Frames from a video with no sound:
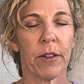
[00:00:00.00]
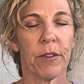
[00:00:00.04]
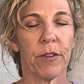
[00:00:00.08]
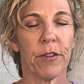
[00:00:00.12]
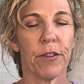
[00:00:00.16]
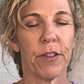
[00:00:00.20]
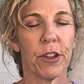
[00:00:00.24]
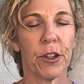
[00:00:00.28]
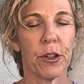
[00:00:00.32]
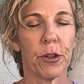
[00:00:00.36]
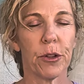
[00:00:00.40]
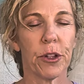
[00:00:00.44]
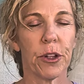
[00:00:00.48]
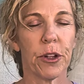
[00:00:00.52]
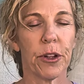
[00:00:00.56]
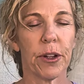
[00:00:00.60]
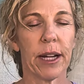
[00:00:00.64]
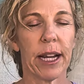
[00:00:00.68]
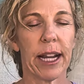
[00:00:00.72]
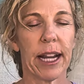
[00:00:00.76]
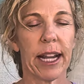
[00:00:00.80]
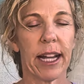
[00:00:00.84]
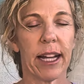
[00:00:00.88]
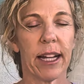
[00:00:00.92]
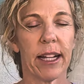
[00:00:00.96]
Feel your
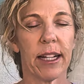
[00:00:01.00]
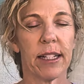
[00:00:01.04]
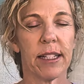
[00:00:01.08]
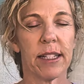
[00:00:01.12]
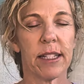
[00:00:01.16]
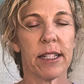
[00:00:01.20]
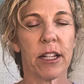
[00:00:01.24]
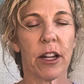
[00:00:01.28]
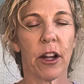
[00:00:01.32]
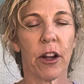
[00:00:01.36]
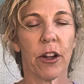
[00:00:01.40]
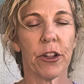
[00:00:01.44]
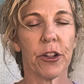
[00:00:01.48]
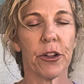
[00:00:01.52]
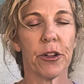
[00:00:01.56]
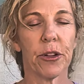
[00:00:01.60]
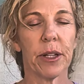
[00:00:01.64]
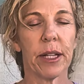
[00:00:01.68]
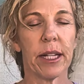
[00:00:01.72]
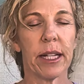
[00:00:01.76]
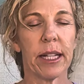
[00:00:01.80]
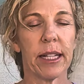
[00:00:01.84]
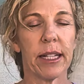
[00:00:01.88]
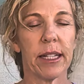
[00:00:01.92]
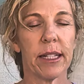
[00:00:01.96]
hands on your
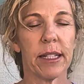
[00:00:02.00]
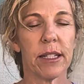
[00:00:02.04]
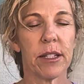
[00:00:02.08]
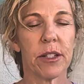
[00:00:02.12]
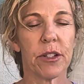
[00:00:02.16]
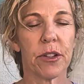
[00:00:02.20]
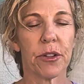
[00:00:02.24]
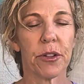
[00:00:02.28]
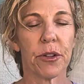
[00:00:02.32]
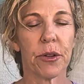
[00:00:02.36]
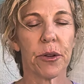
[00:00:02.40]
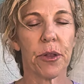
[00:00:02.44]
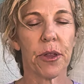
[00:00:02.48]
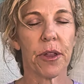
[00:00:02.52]
knees or your